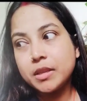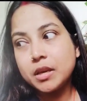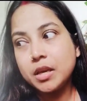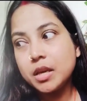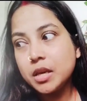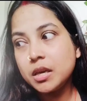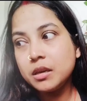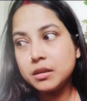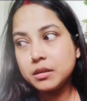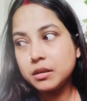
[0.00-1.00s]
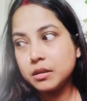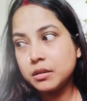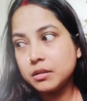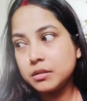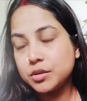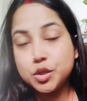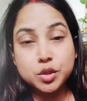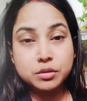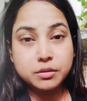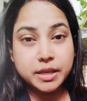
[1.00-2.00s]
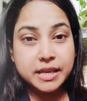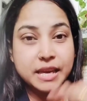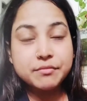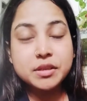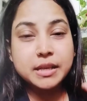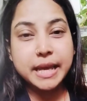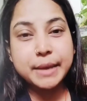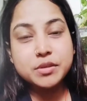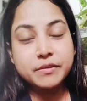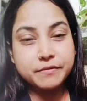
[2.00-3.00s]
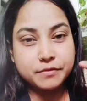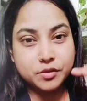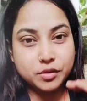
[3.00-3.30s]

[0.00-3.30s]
He gave the names of